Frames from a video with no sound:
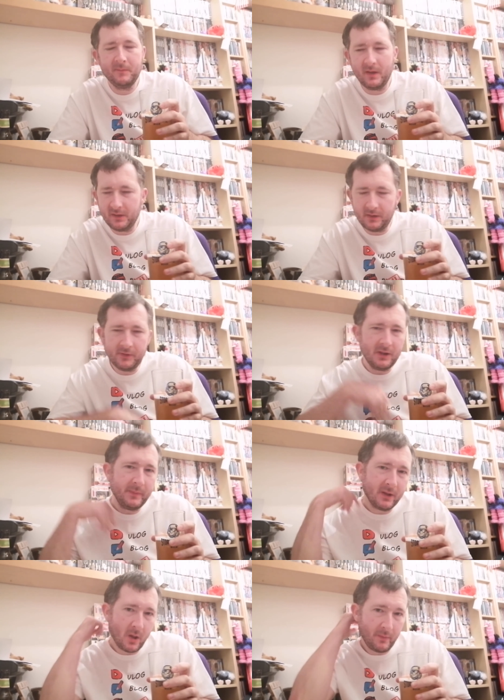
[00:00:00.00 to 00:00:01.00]
I don't know if it's going to
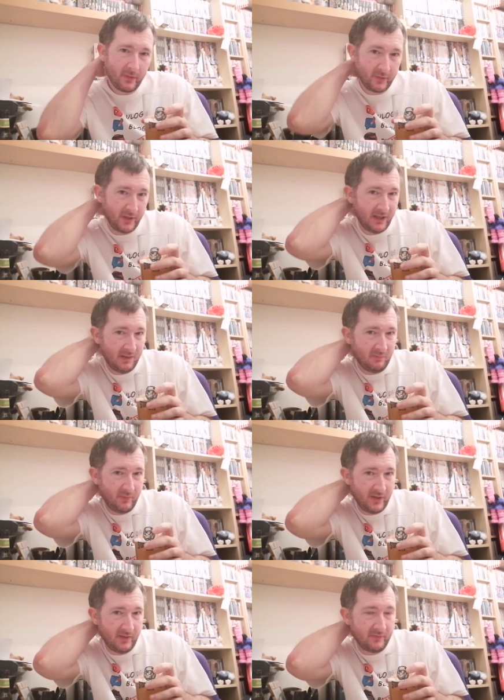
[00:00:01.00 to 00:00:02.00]
be a common theme
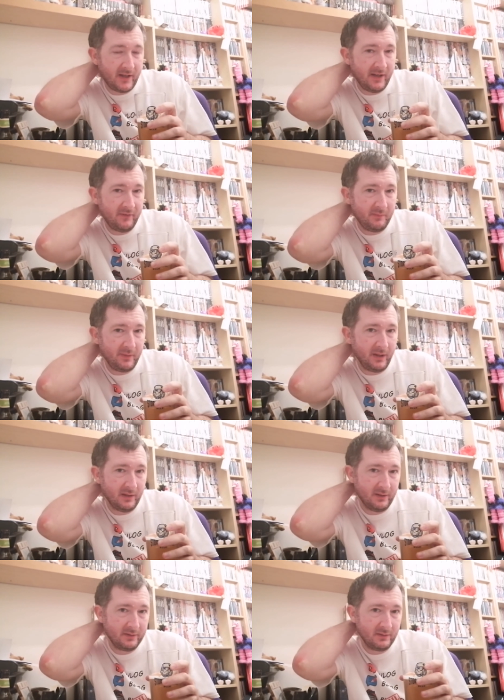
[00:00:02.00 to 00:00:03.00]
with these flavoured
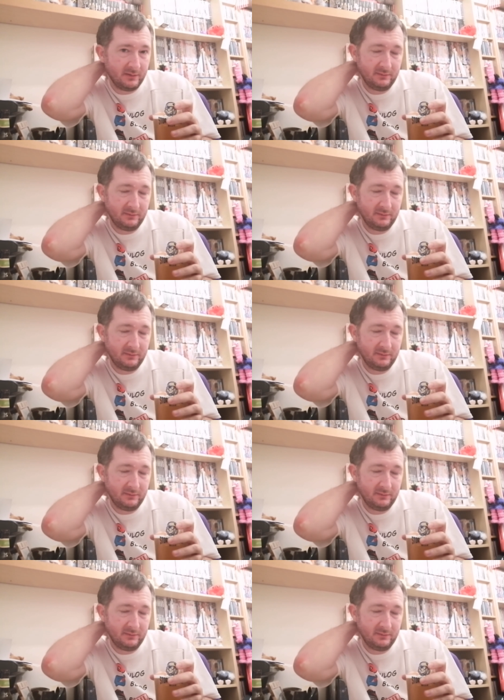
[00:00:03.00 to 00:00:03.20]
beers.